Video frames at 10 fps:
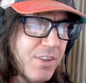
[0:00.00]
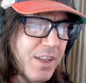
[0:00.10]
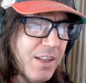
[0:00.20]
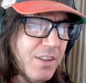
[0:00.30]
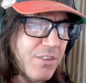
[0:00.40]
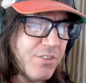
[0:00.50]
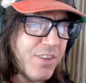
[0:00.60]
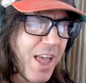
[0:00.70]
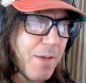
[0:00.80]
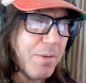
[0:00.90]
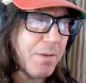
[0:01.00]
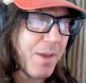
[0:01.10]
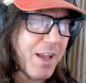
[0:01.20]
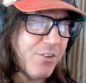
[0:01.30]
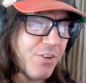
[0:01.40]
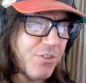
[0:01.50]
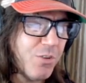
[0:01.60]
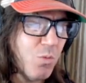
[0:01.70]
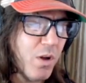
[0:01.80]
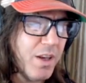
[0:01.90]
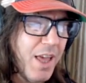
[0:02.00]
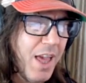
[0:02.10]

in stabbing Majors in what